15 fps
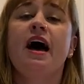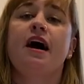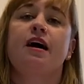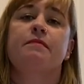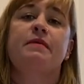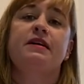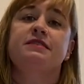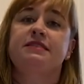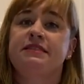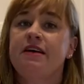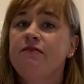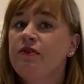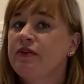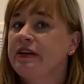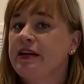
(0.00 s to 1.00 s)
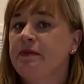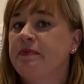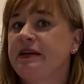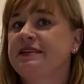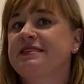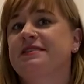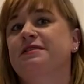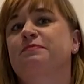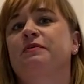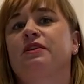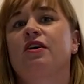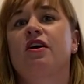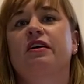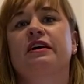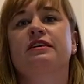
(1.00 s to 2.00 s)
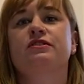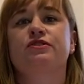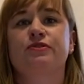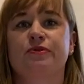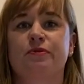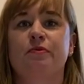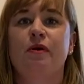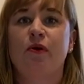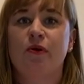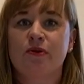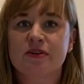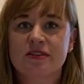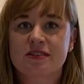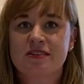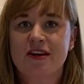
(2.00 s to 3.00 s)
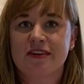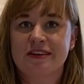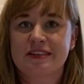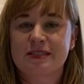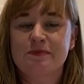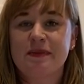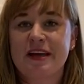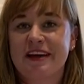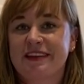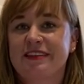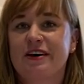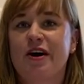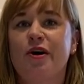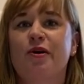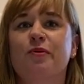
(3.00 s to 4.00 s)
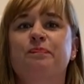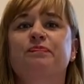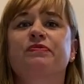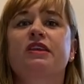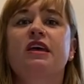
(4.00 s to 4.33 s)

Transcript: um, has several neat pieces belonging to the Polks on display at the home.